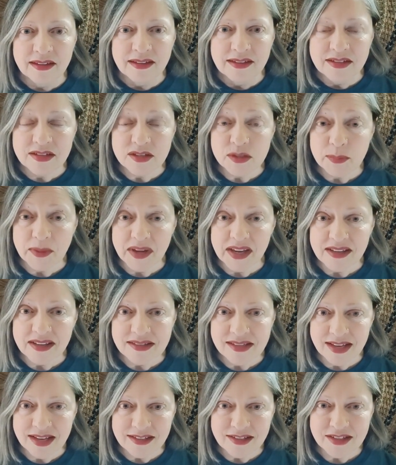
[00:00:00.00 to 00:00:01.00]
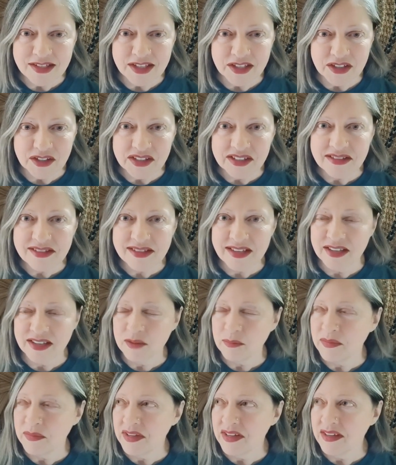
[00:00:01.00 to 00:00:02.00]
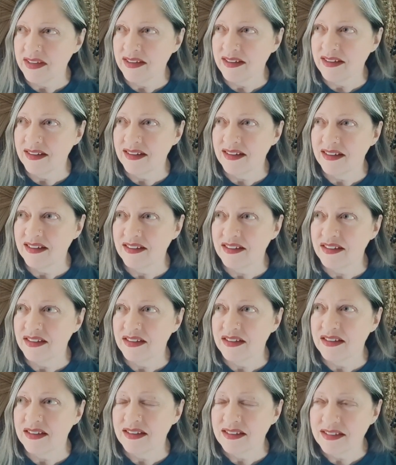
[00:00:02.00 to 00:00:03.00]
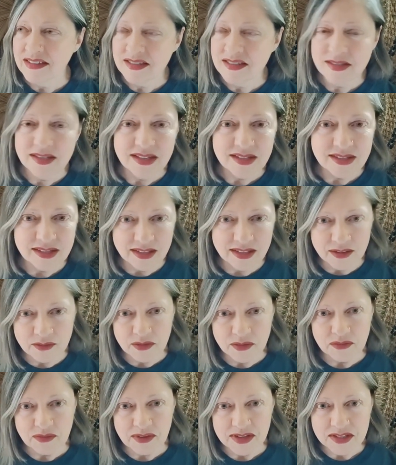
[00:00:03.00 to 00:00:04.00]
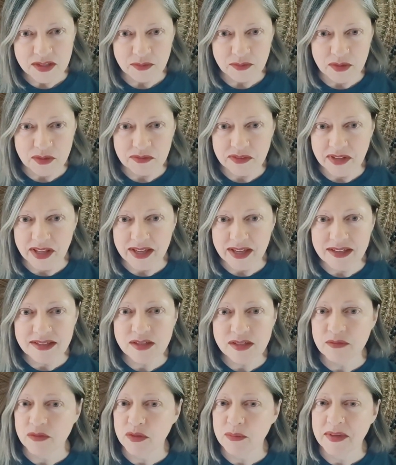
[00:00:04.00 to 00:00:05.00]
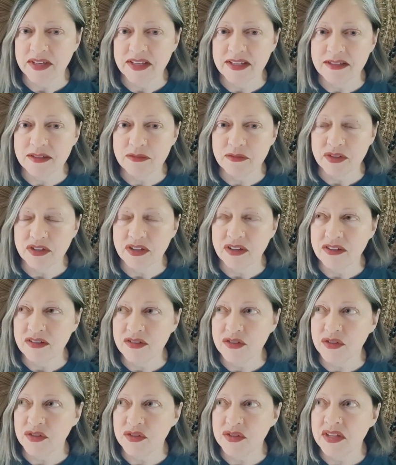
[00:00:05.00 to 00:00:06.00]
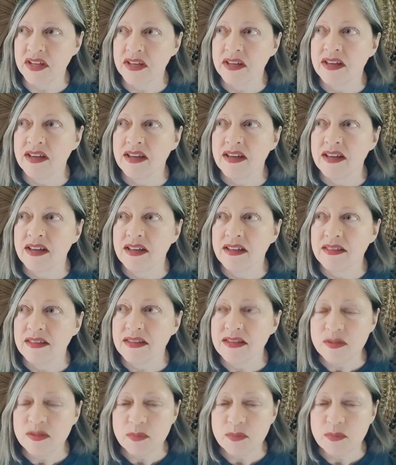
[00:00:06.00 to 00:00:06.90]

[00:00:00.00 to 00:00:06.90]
despite Sagittarius kind of being the season of the festival of lights for many different cultures, this